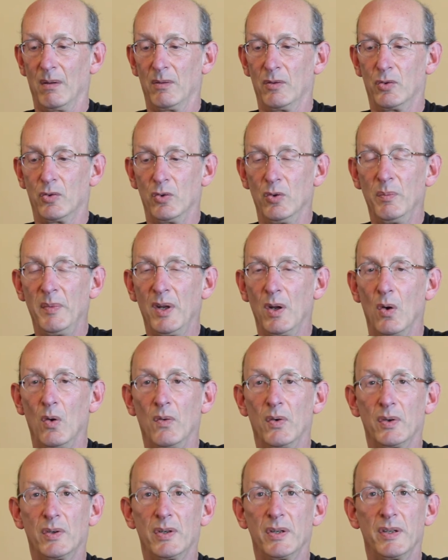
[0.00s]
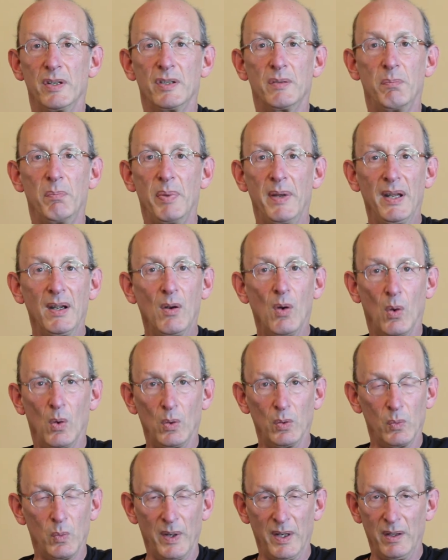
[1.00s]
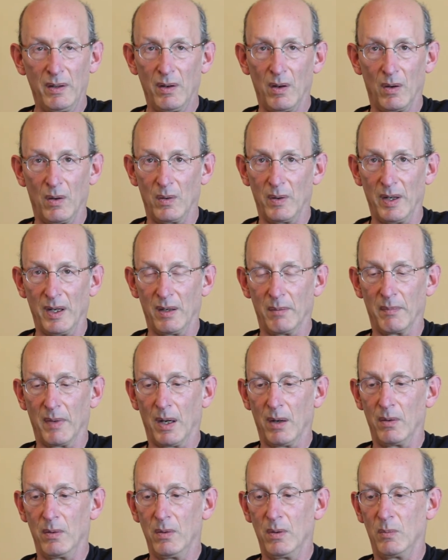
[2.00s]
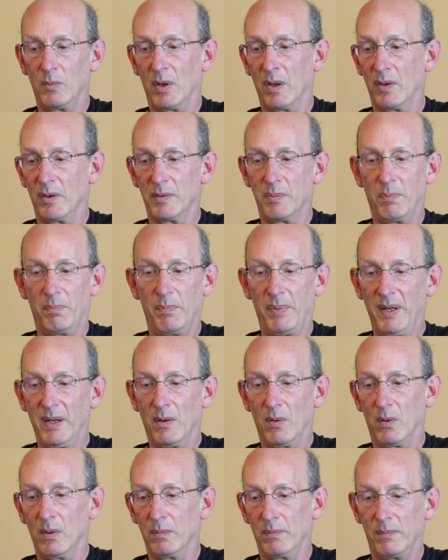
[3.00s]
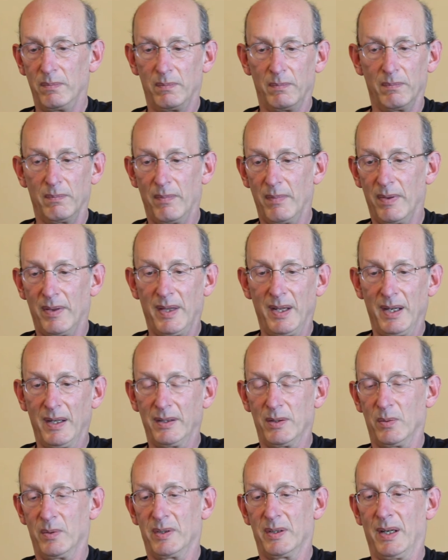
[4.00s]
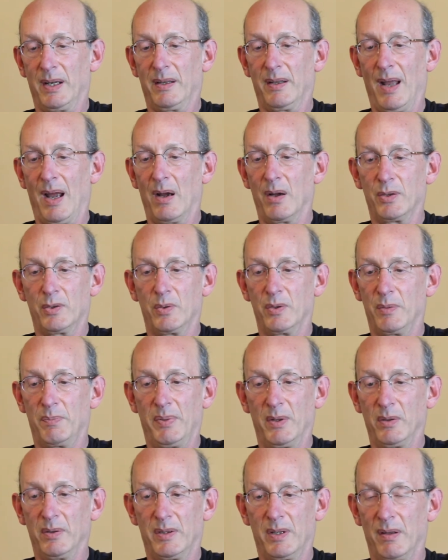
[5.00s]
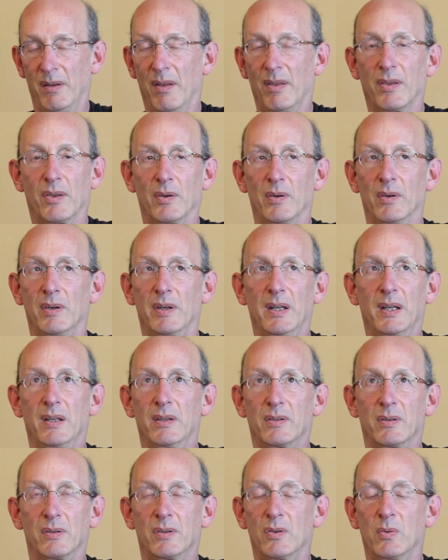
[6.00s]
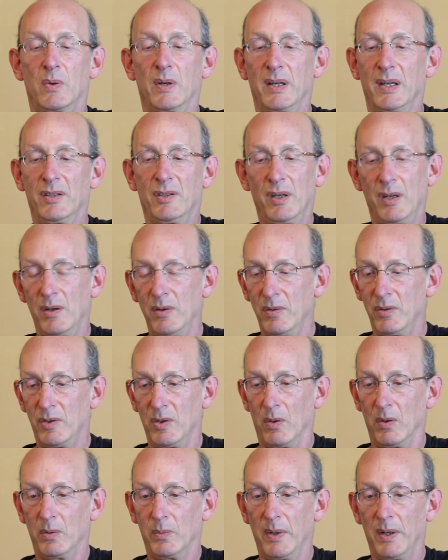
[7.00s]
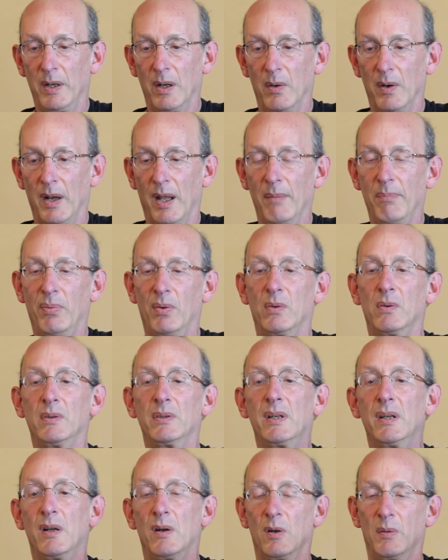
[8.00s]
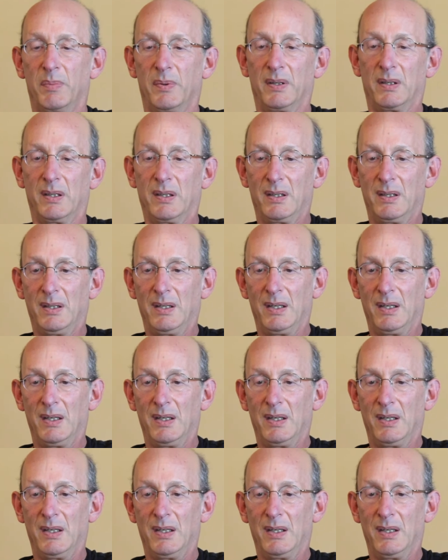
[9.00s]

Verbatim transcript: drew me over to this big old window in my room, one of those big old things. It was like the house was built in the 30s or 20s, huge old window, and I pulled it open,